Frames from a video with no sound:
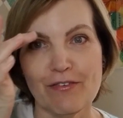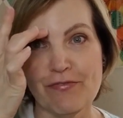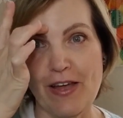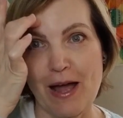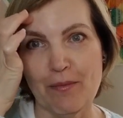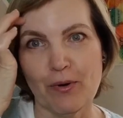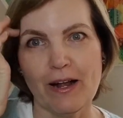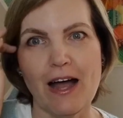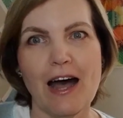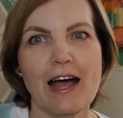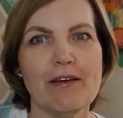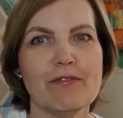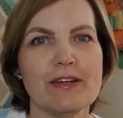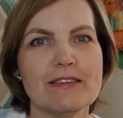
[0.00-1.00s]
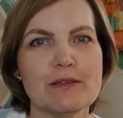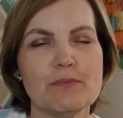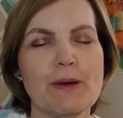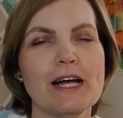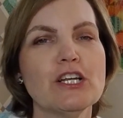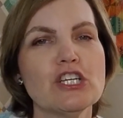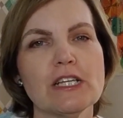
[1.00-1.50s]
fabric.
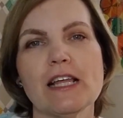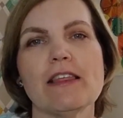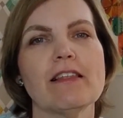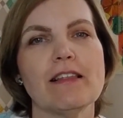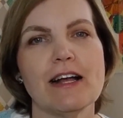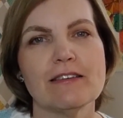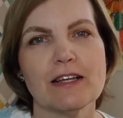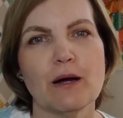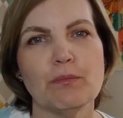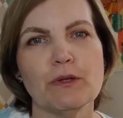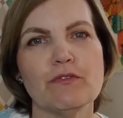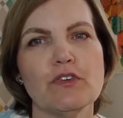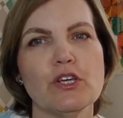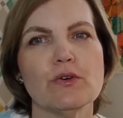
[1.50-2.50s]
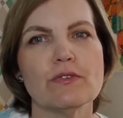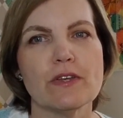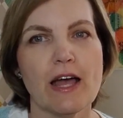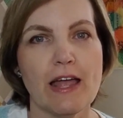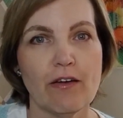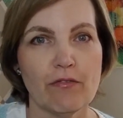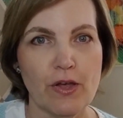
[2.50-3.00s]
Especially the last couple of years,
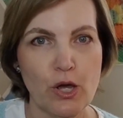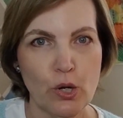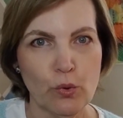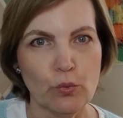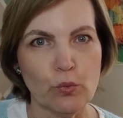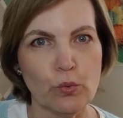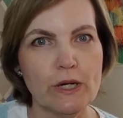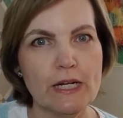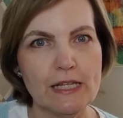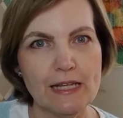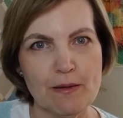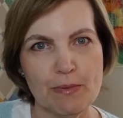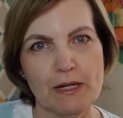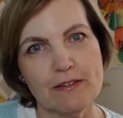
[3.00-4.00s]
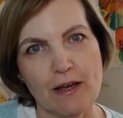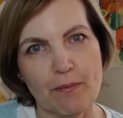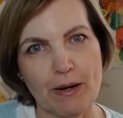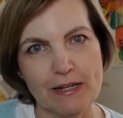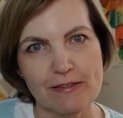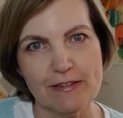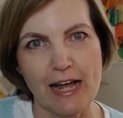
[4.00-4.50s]
I have really built up
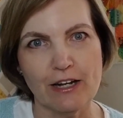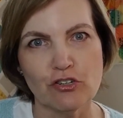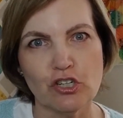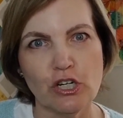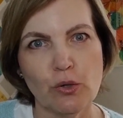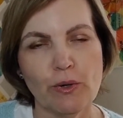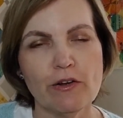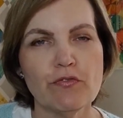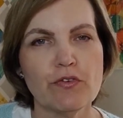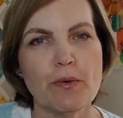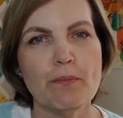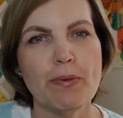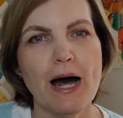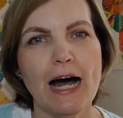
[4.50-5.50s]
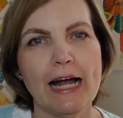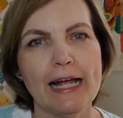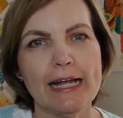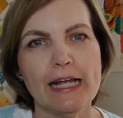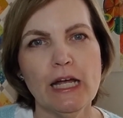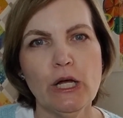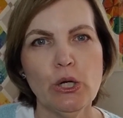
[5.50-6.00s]
my stash, going from
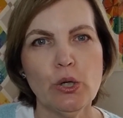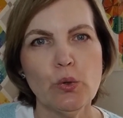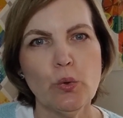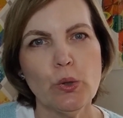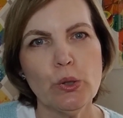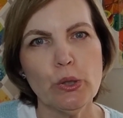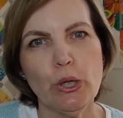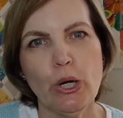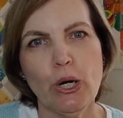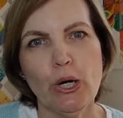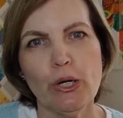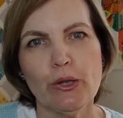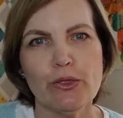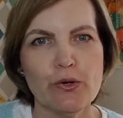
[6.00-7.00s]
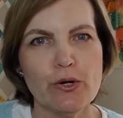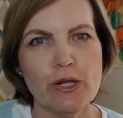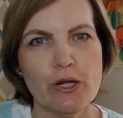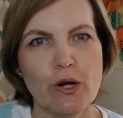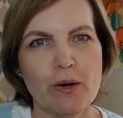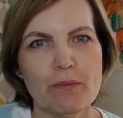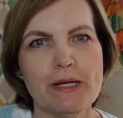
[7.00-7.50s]
buying quarter yard and
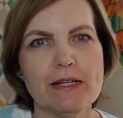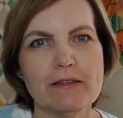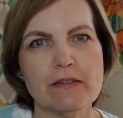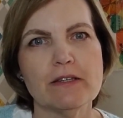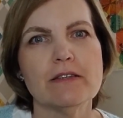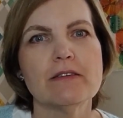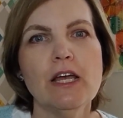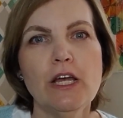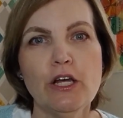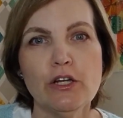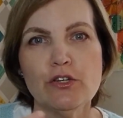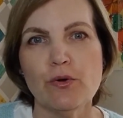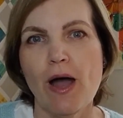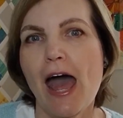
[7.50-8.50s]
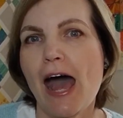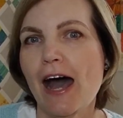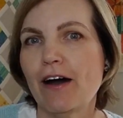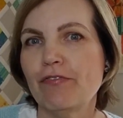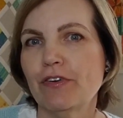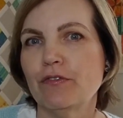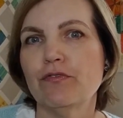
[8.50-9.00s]
30-yard pieces to
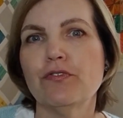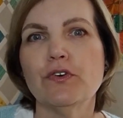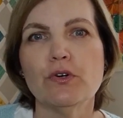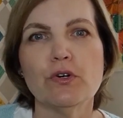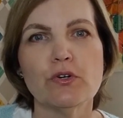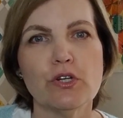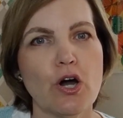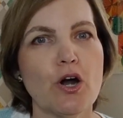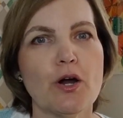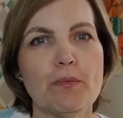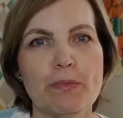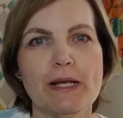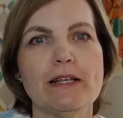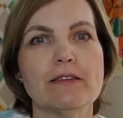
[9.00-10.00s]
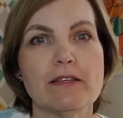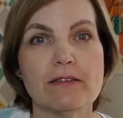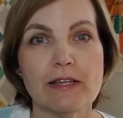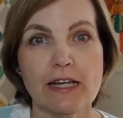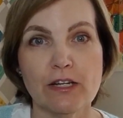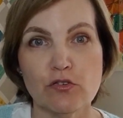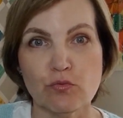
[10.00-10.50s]
half and full yard pieces,
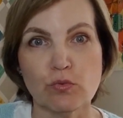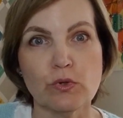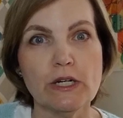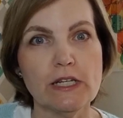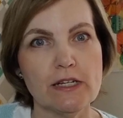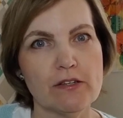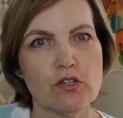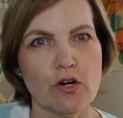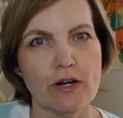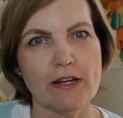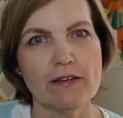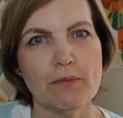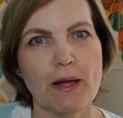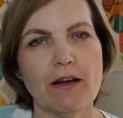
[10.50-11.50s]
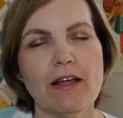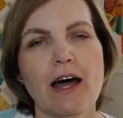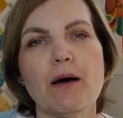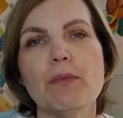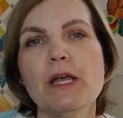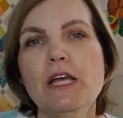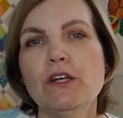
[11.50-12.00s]
and it's really starting to mount
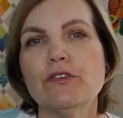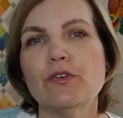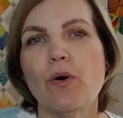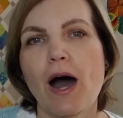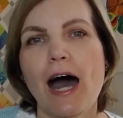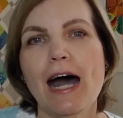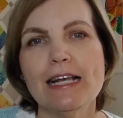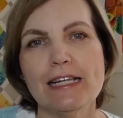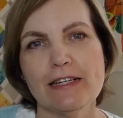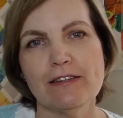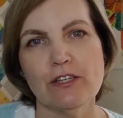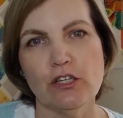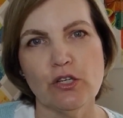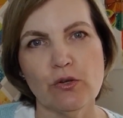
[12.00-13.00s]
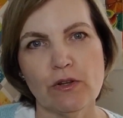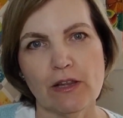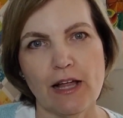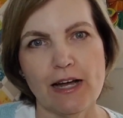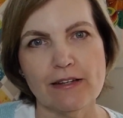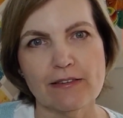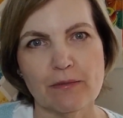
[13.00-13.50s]
up. So I need to
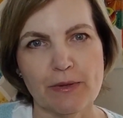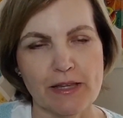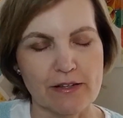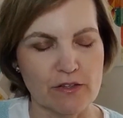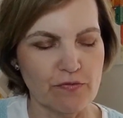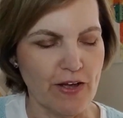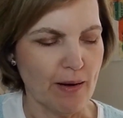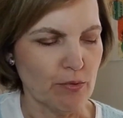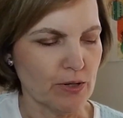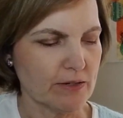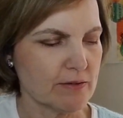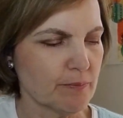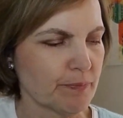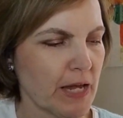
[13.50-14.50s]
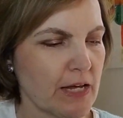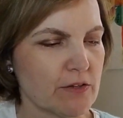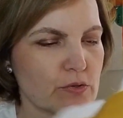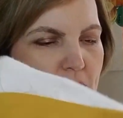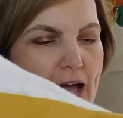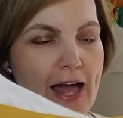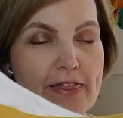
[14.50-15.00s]
utilize some of these fabrics.
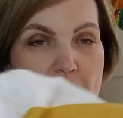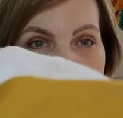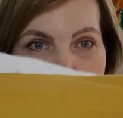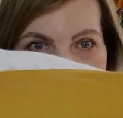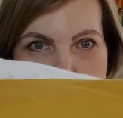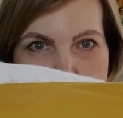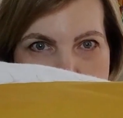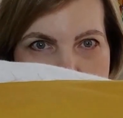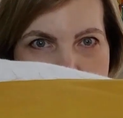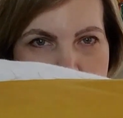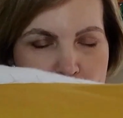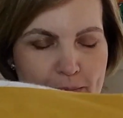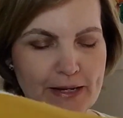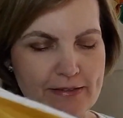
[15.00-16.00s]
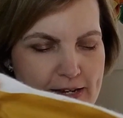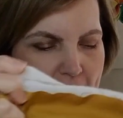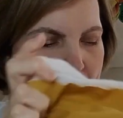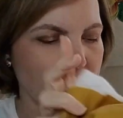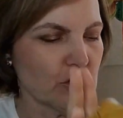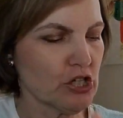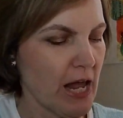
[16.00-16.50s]
So I had the gold in my
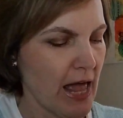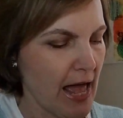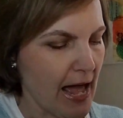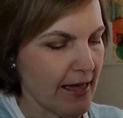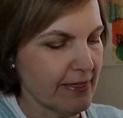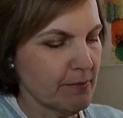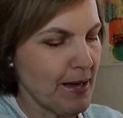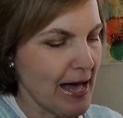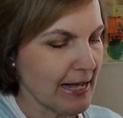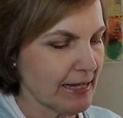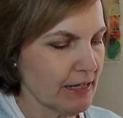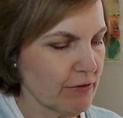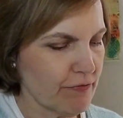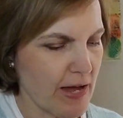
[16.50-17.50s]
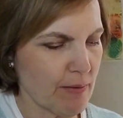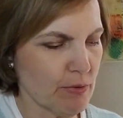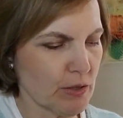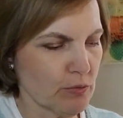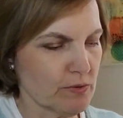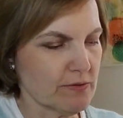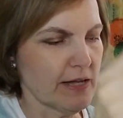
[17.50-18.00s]
stash, and the backing
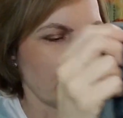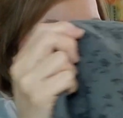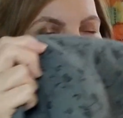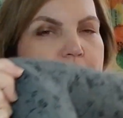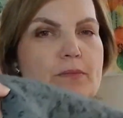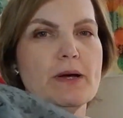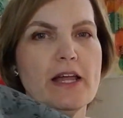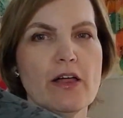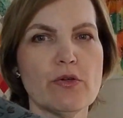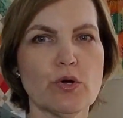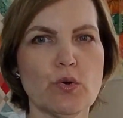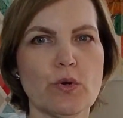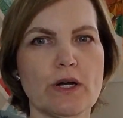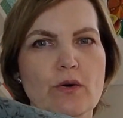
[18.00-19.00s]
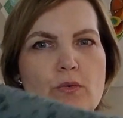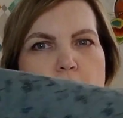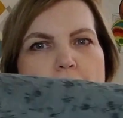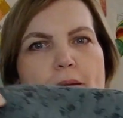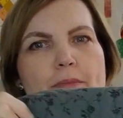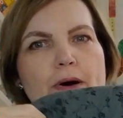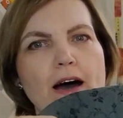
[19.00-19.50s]
fabric was left from another quilt where
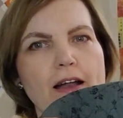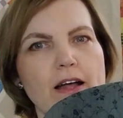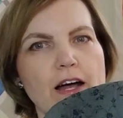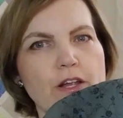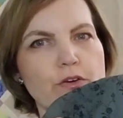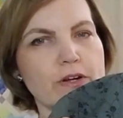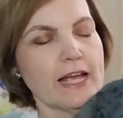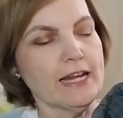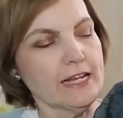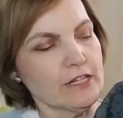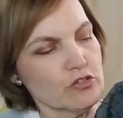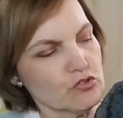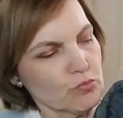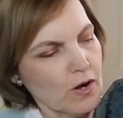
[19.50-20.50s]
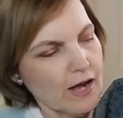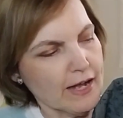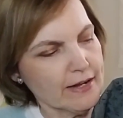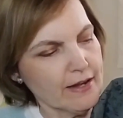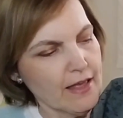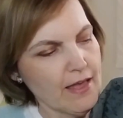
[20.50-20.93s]
I bought 108-inch wide